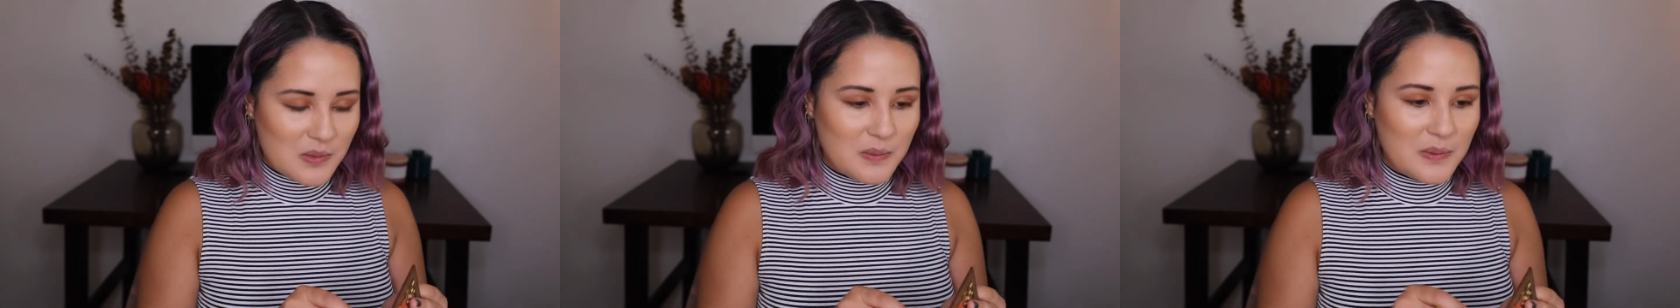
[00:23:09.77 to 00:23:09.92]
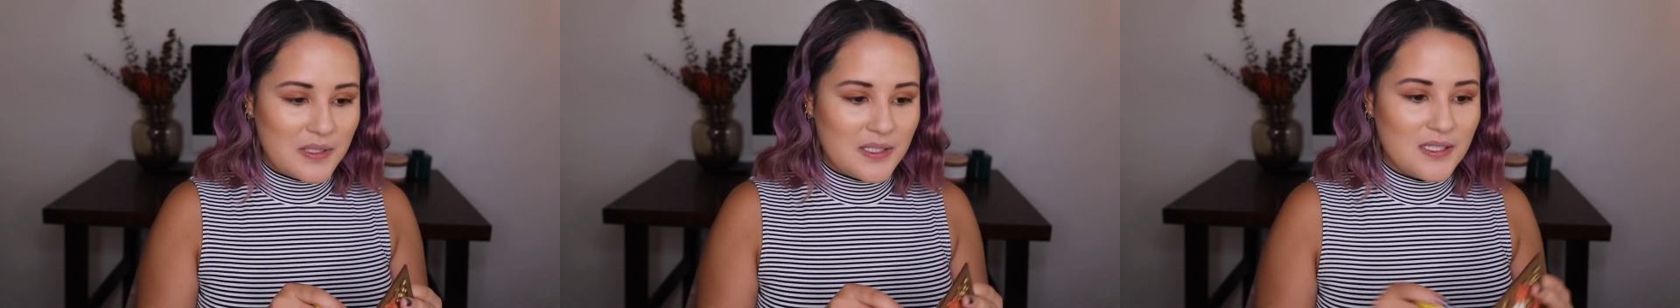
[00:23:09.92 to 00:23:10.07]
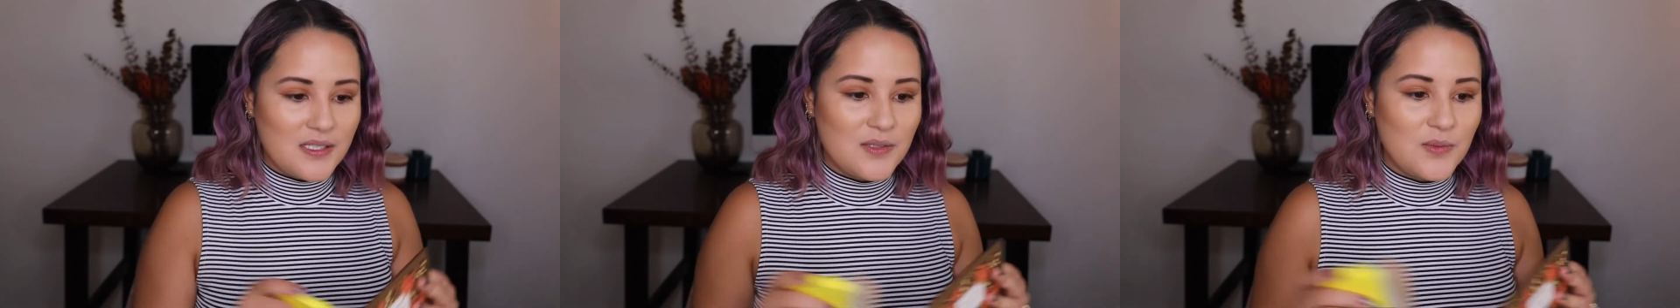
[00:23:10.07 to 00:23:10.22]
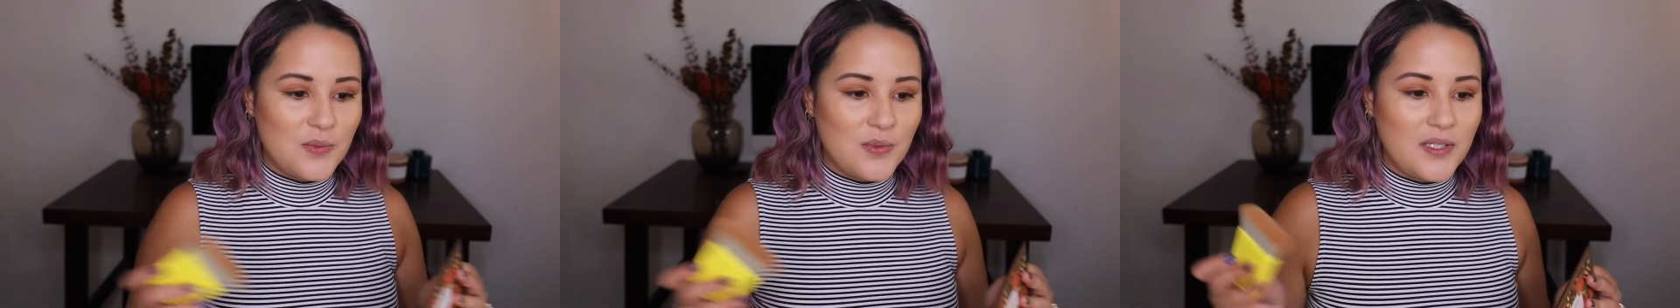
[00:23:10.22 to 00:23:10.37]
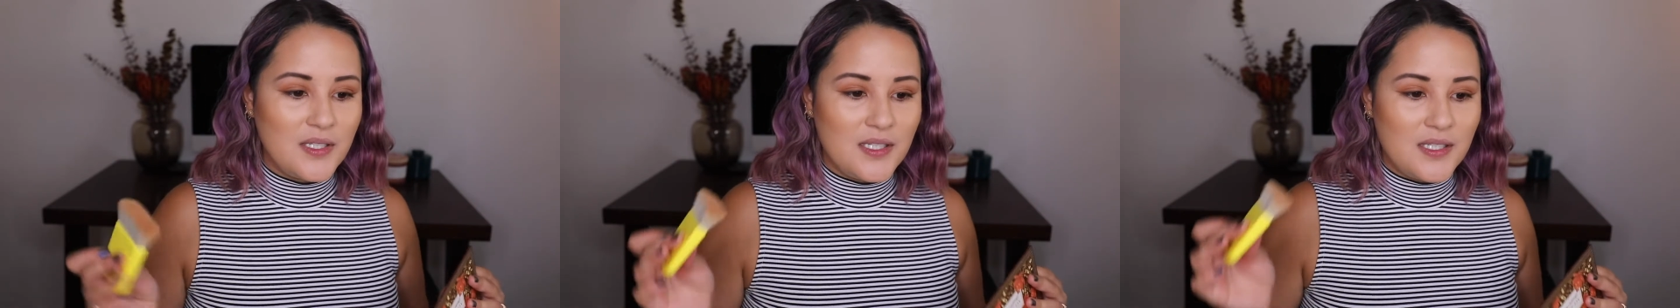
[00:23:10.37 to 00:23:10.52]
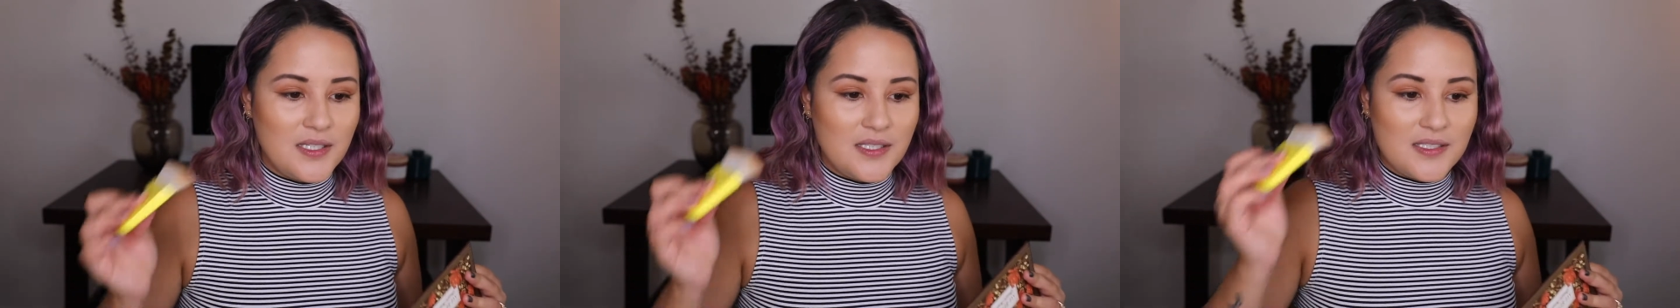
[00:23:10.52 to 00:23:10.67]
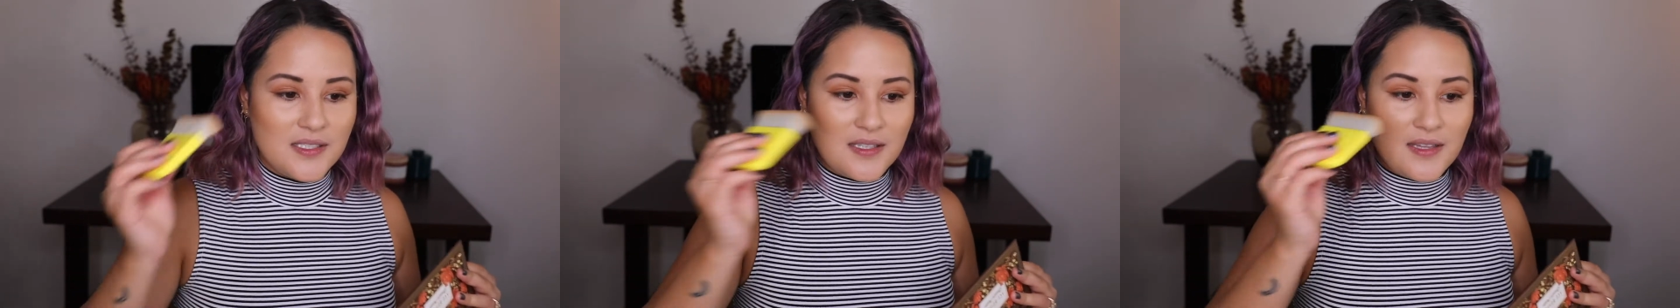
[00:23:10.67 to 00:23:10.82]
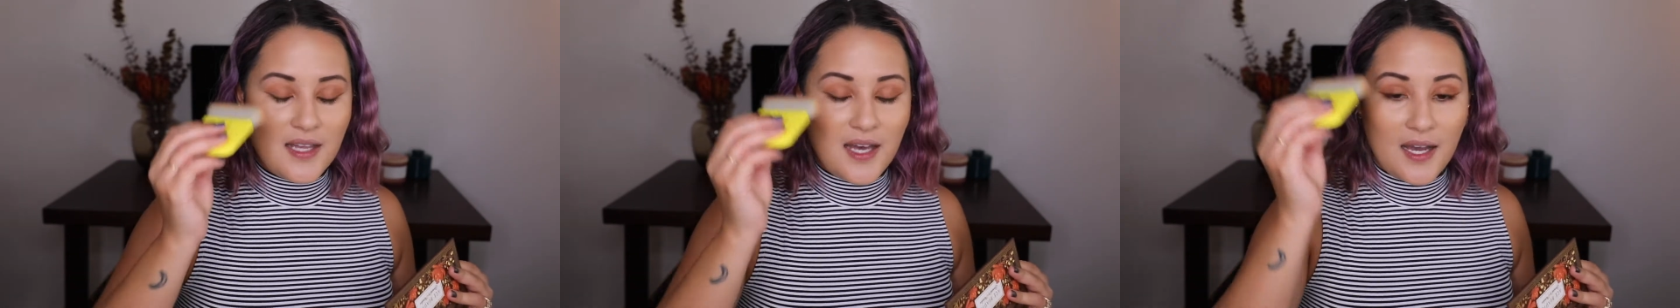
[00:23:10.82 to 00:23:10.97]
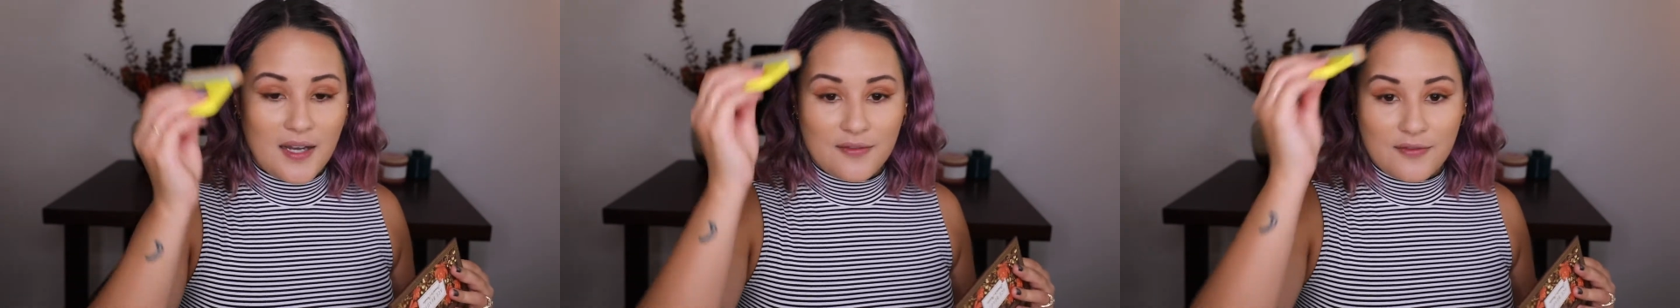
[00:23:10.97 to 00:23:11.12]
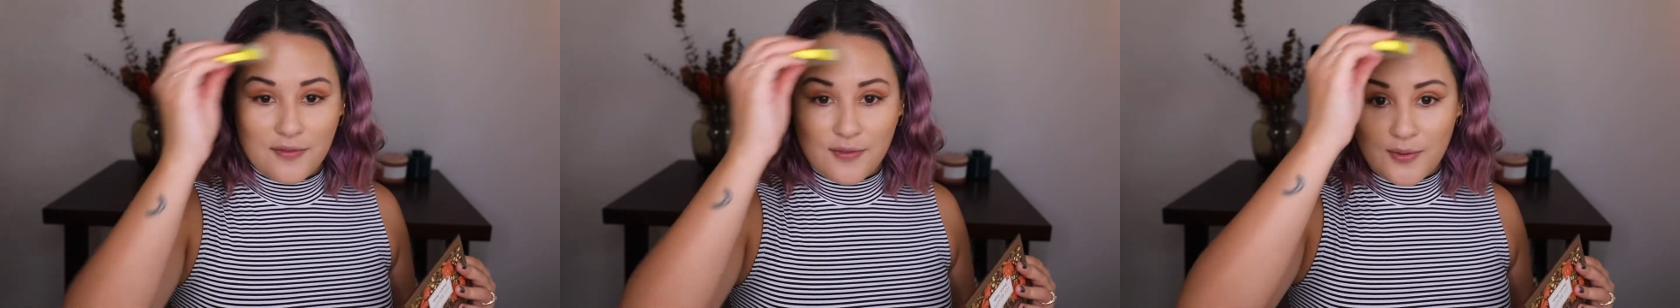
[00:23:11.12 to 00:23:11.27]
because we did
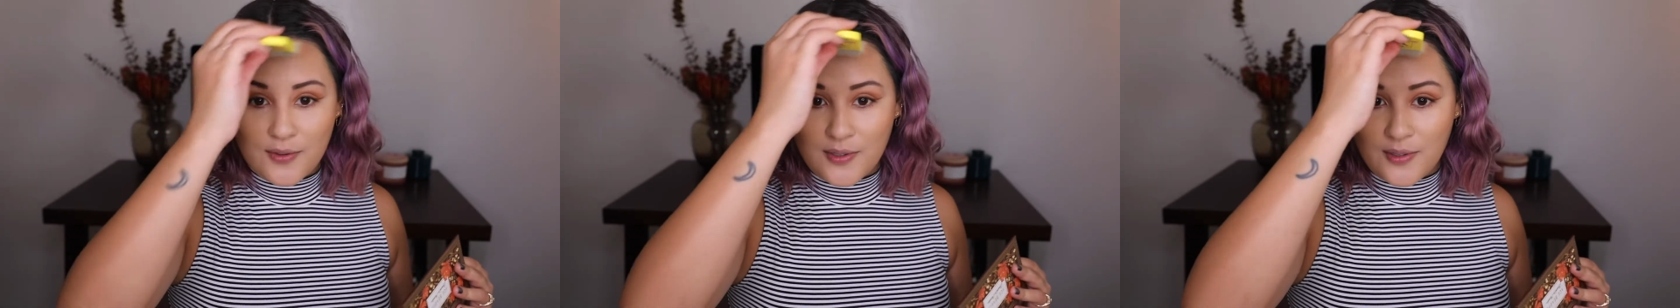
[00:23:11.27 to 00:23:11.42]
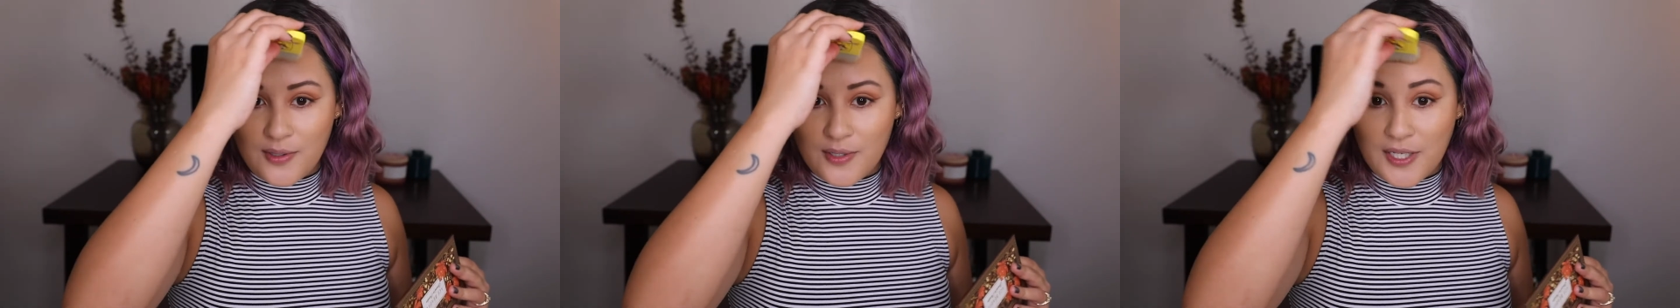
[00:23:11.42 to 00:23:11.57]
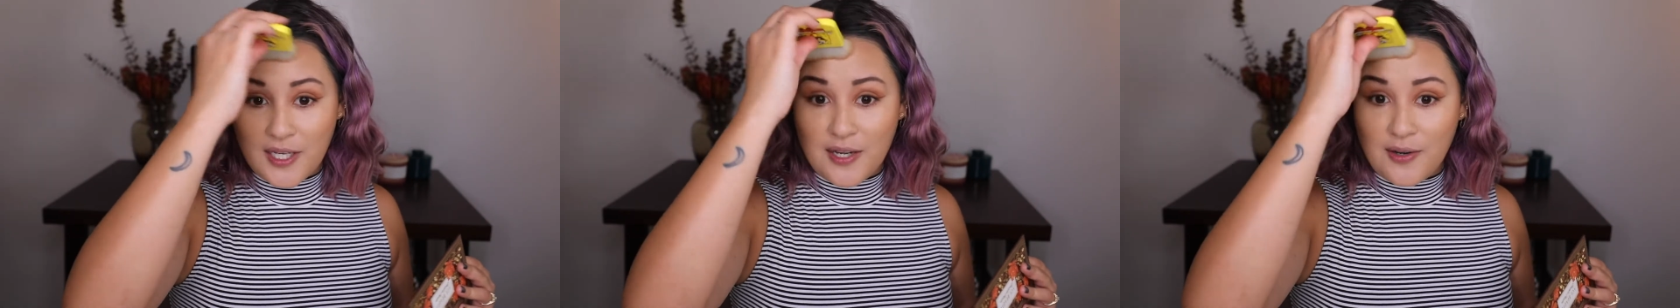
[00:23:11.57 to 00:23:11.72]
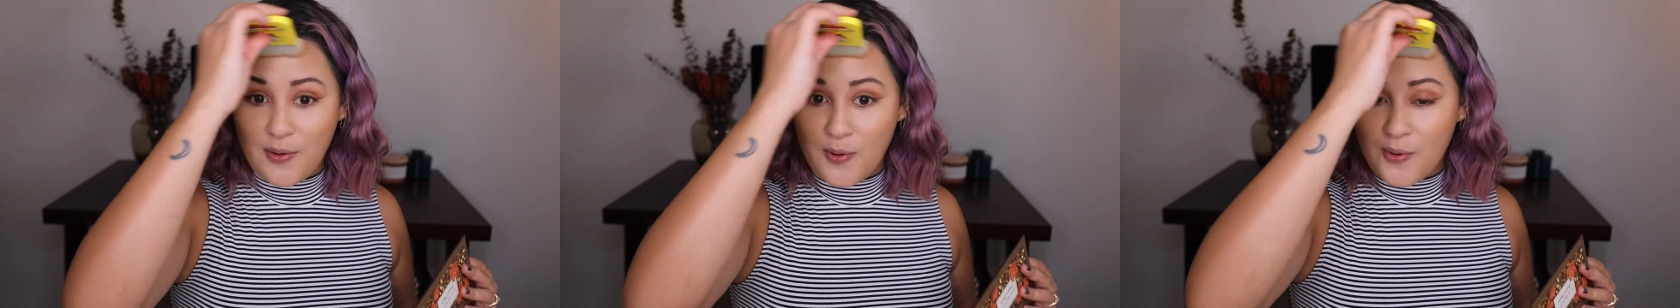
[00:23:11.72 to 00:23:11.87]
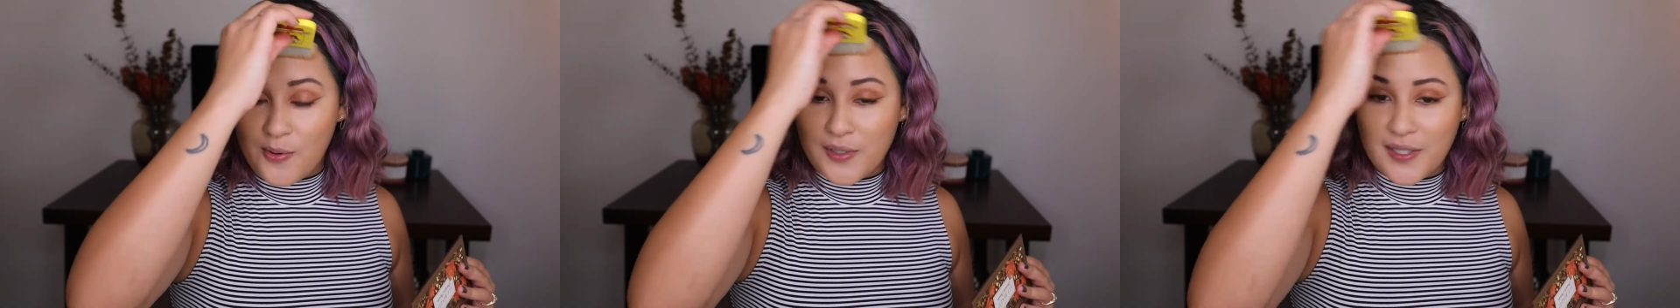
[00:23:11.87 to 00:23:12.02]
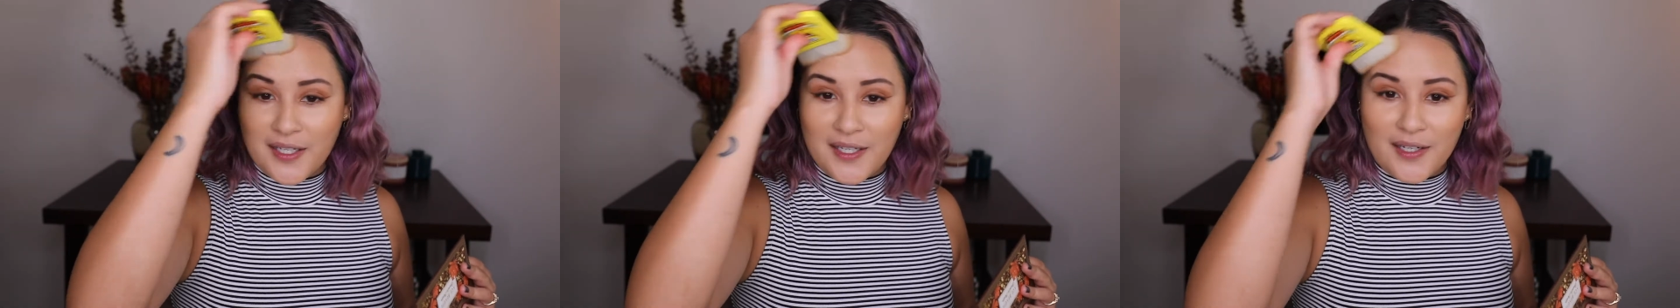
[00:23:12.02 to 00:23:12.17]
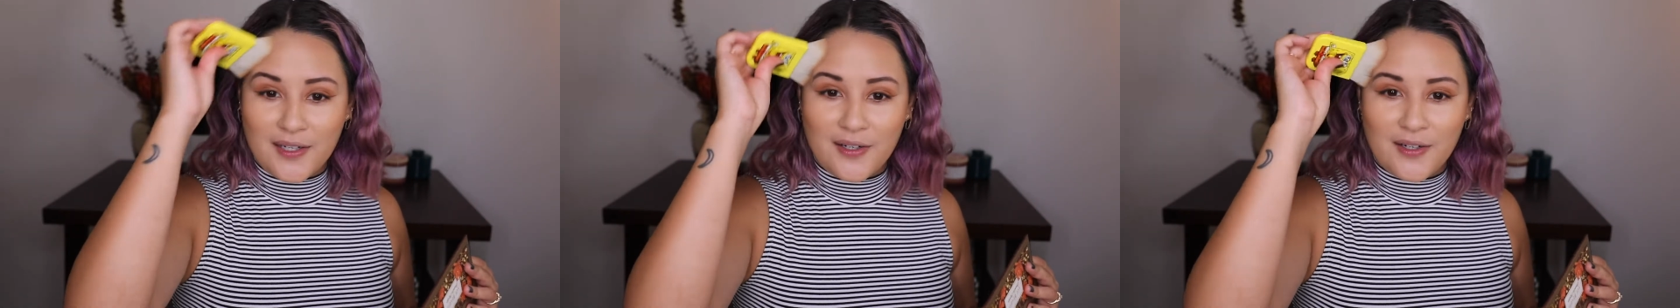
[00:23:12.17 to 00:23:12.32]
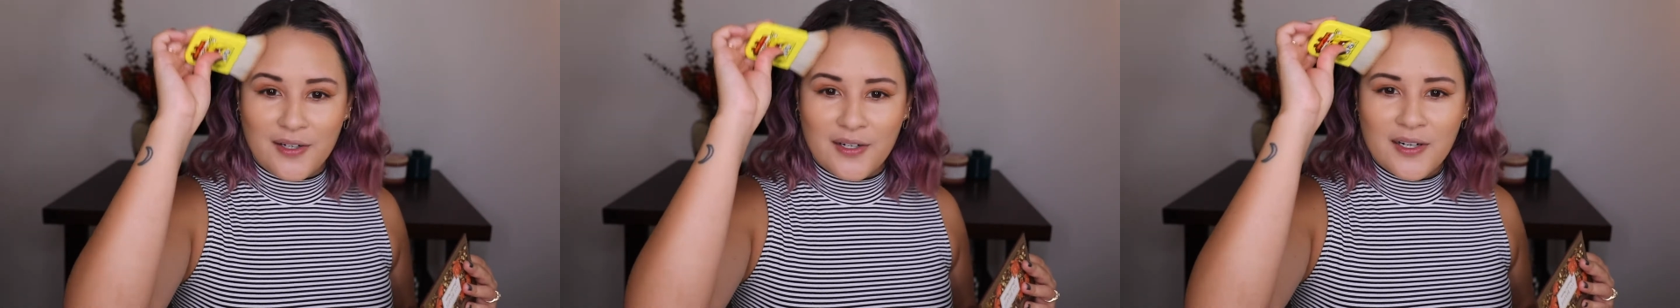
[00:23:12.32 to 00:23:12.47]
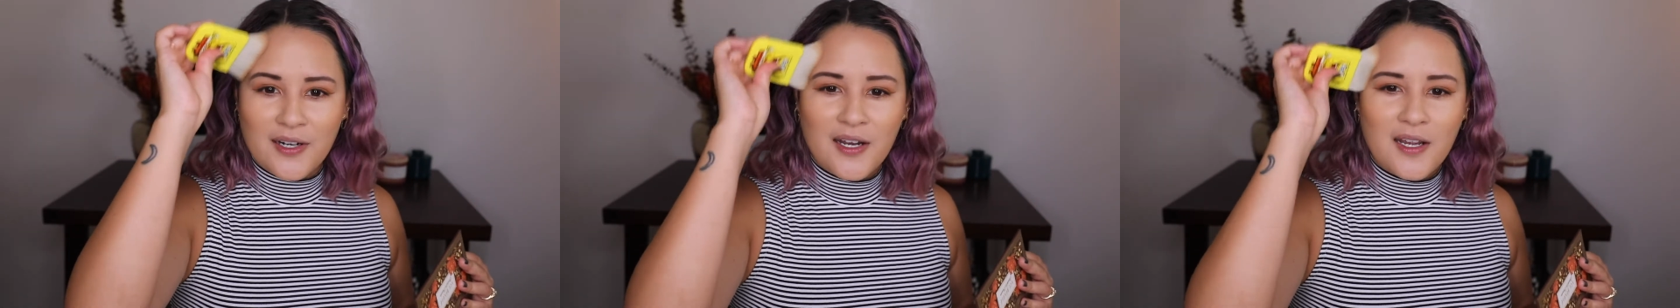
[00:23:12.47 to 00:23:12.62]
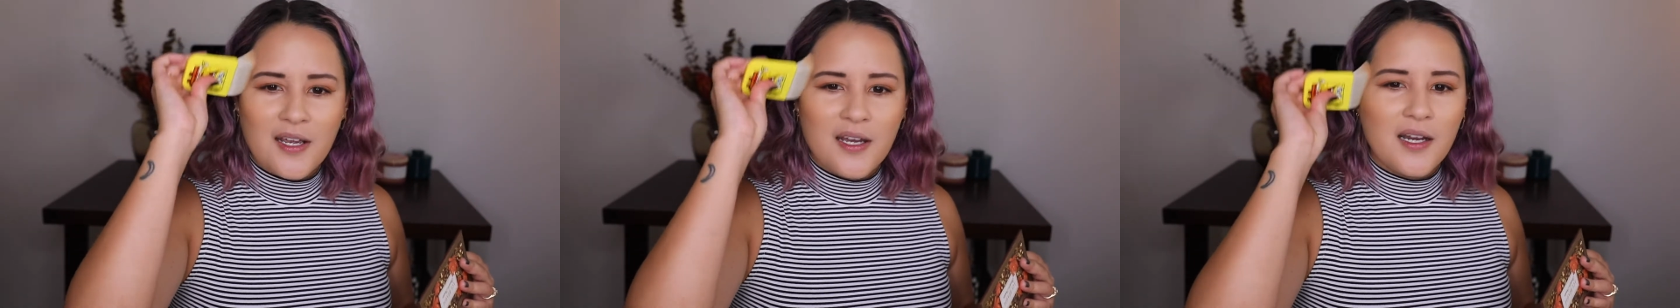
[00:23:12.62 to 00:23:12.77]
that for a whole year,